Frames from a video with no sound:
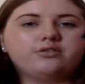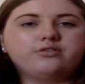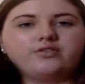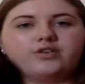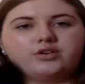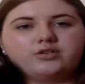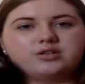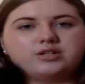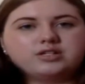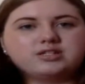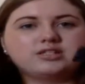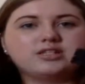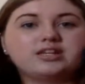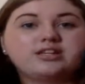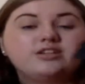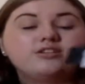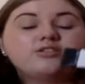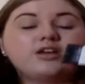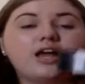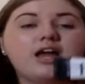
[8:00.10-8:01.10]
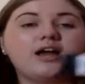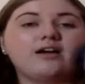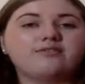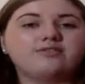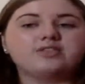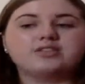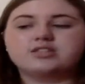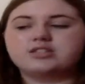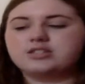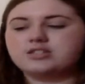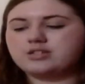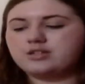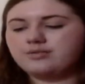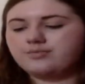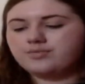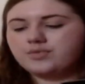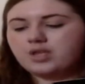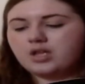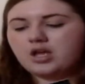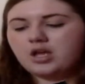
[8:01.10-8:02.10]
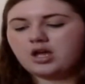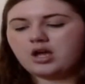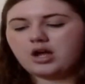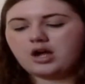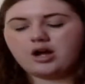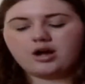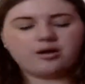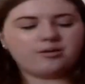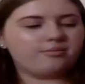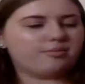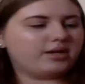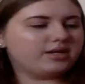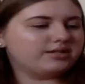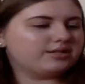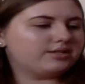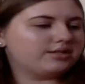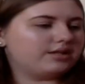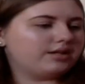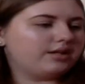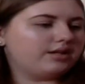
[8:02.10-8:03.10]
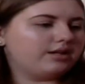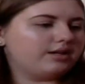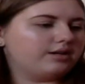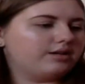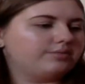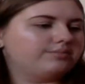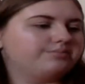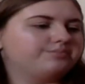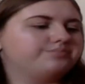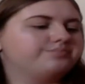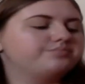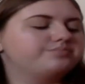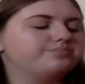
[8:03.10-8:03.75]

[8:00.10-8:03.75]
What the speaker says: Photo Focus. They do have this as a